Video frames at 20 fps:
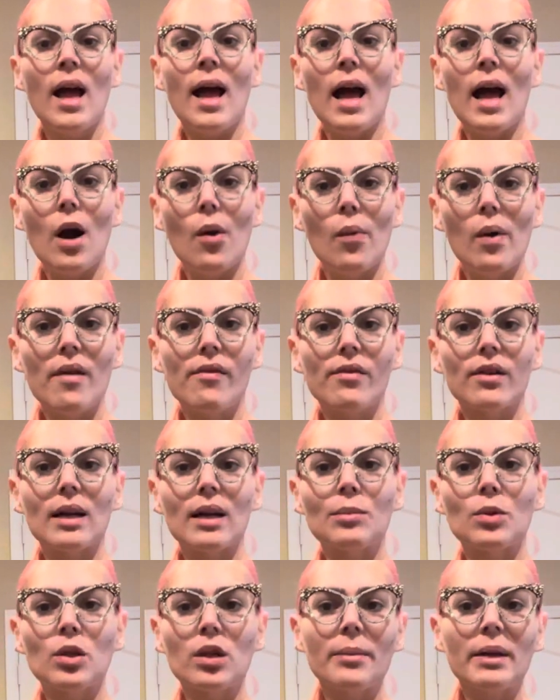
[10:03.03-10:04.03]
However,
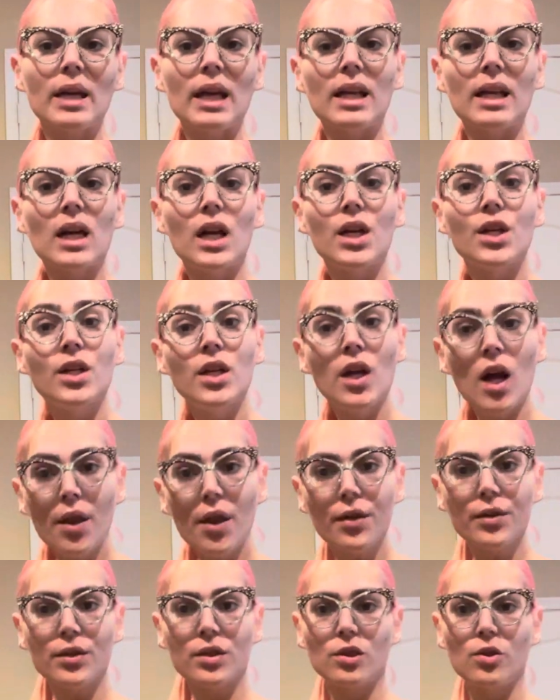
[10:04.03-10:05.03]
I'm going to be getting
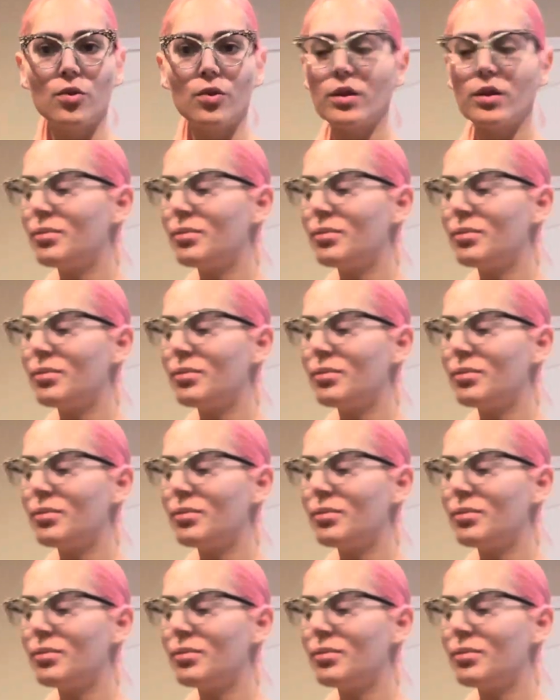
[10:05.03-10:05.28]
another scooter